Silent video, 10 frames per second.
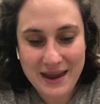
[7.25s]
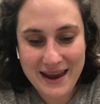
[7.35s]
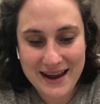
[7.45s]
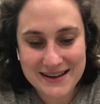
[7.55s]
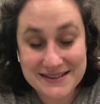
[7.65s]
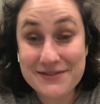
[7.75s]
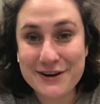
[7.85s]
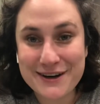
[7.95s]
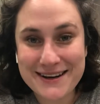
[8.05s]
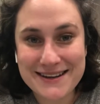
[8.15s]
and
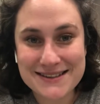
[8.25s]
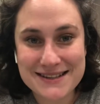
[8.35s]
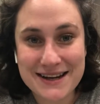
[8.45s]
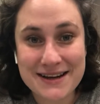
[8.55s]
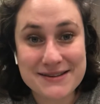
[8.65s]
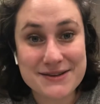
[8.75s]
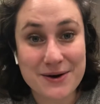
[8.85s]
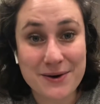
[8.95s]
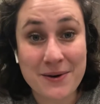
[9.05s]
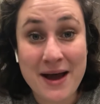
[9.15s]
very easy.
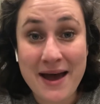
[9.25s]
So